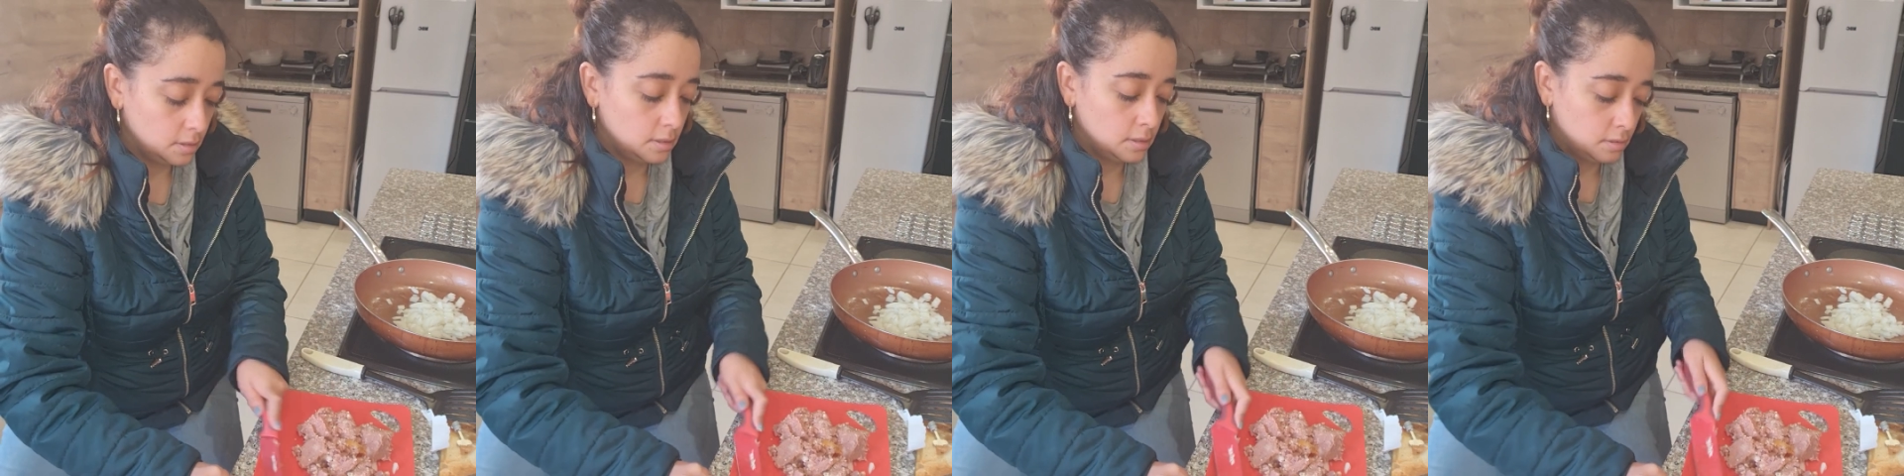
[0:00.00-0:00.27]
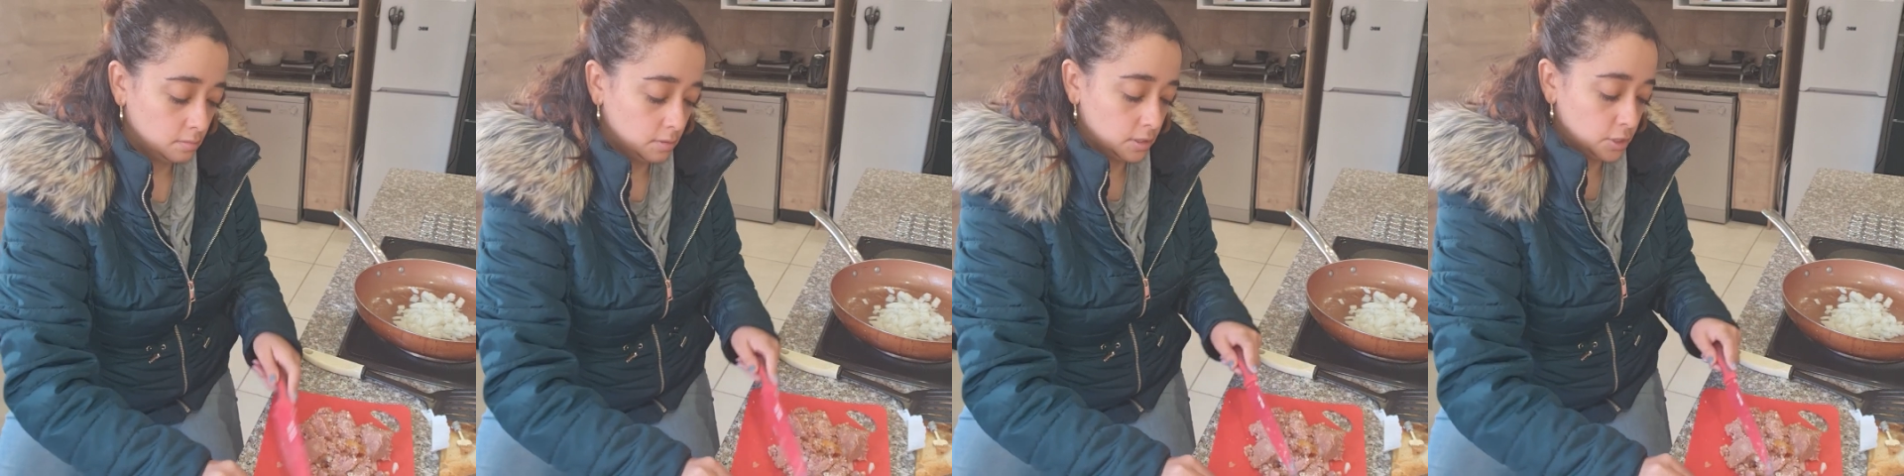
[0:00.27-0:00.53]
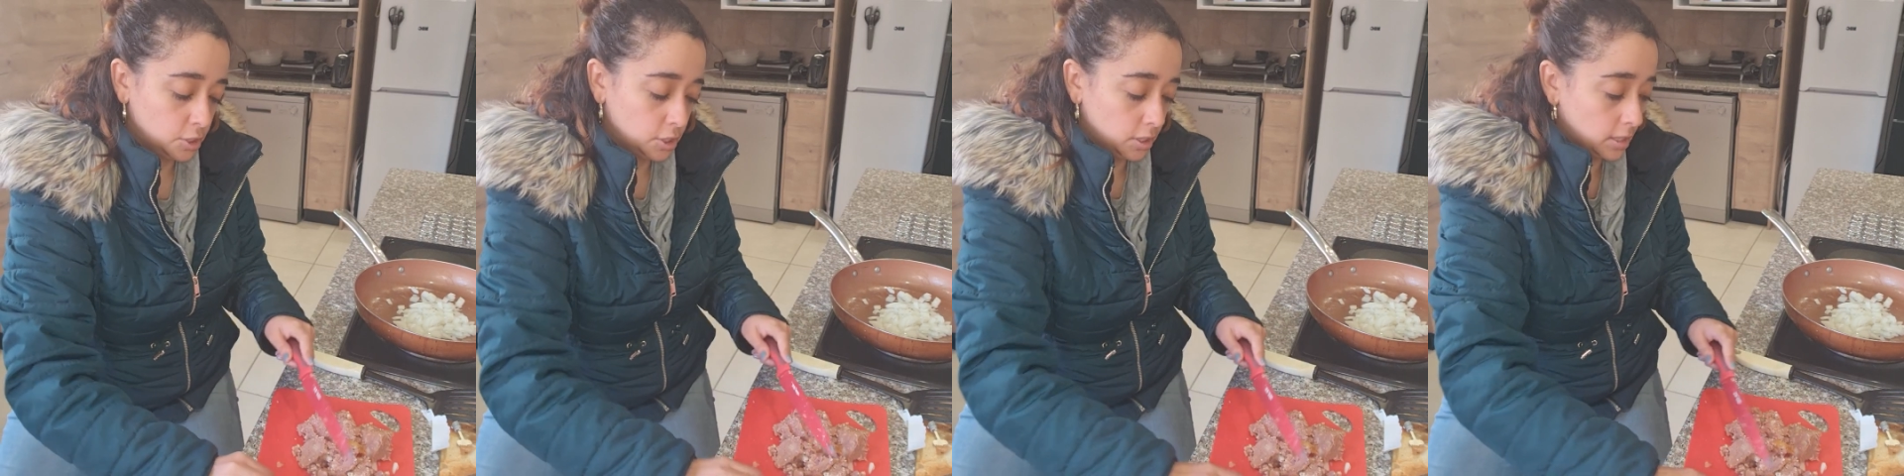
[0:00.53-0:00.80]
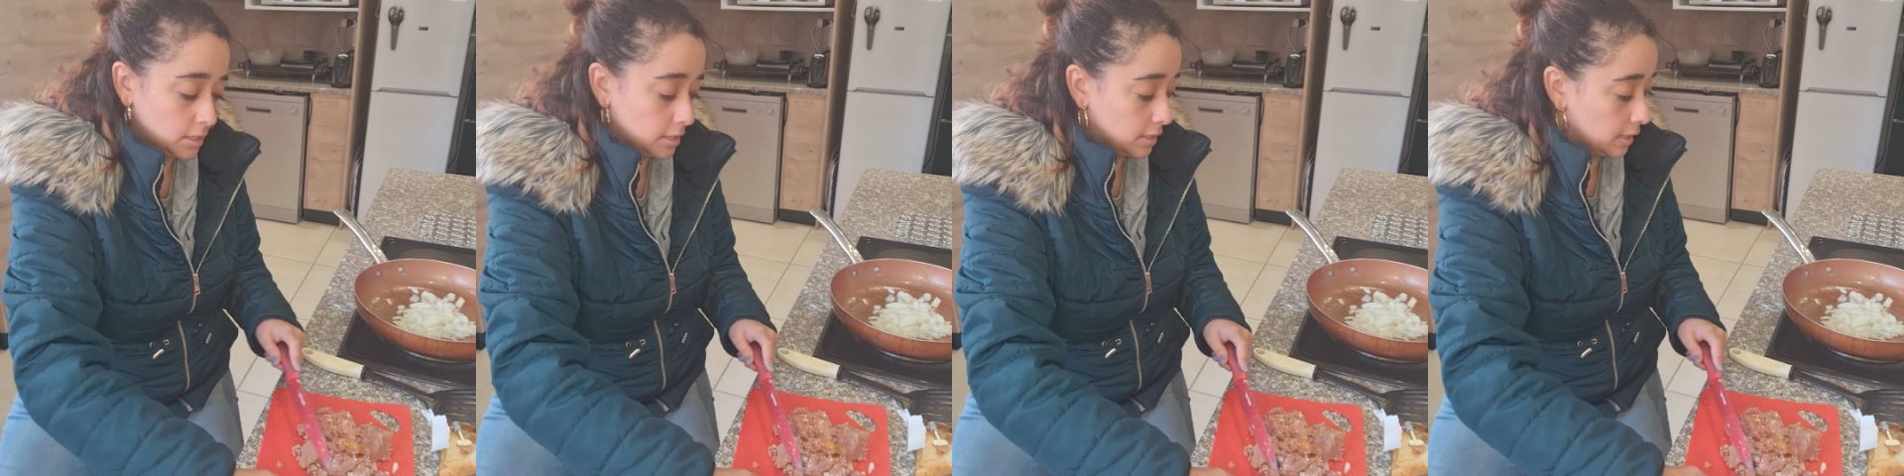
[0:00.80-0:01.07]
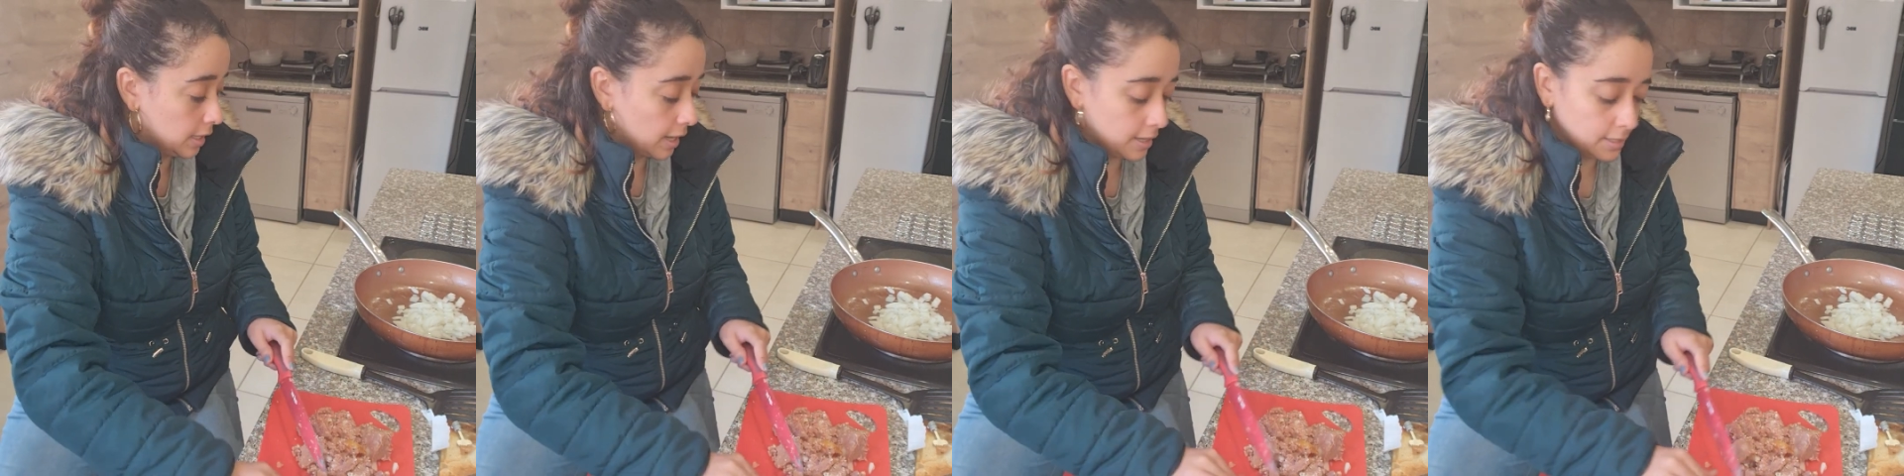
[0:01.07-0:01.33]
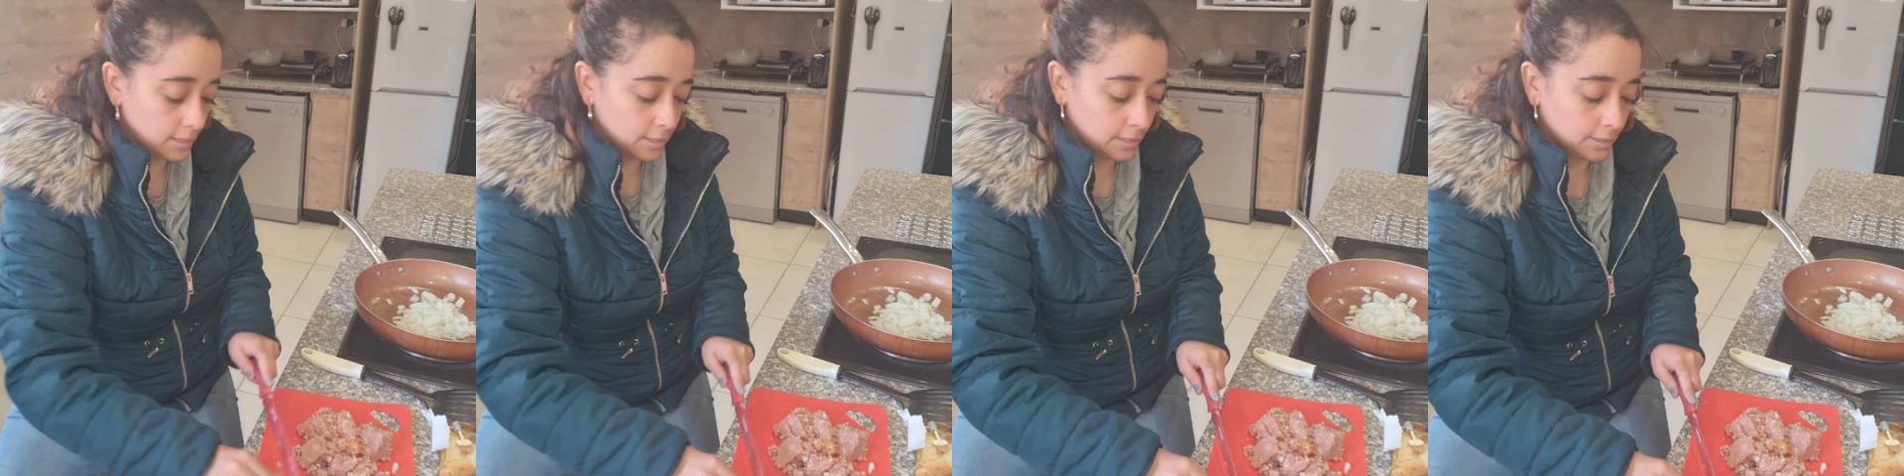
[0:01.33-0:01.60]
which she doesn't
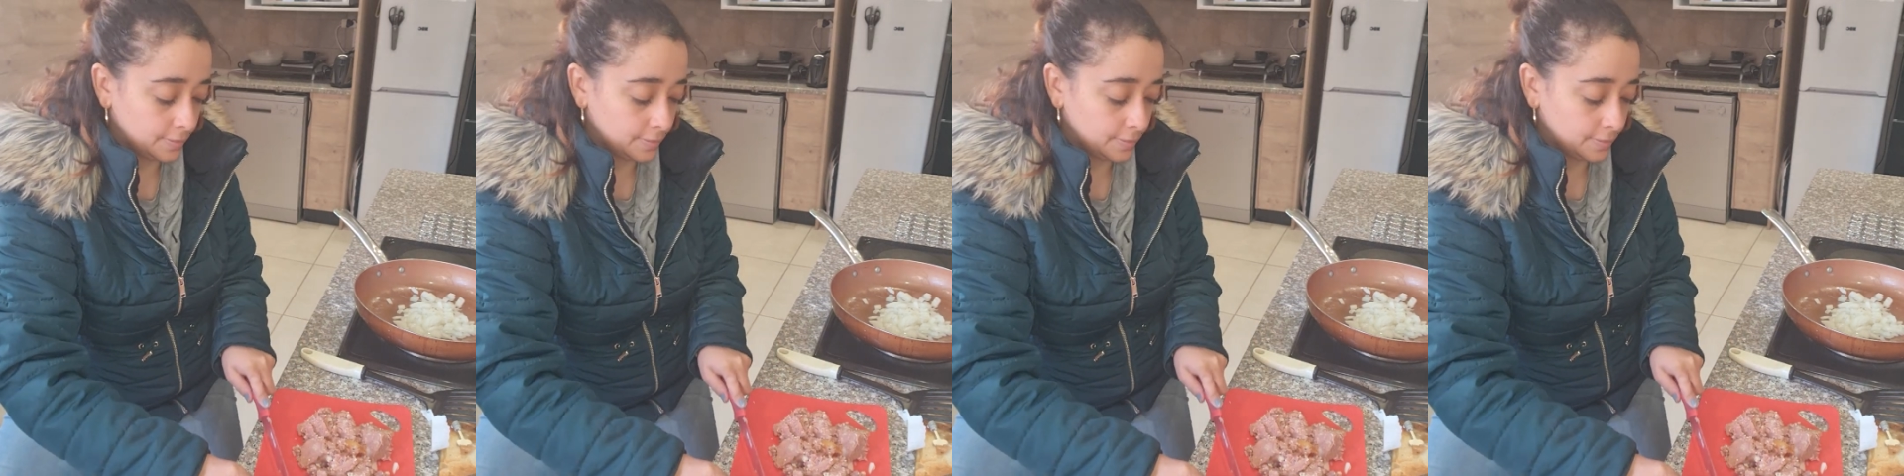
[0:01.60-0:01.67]
like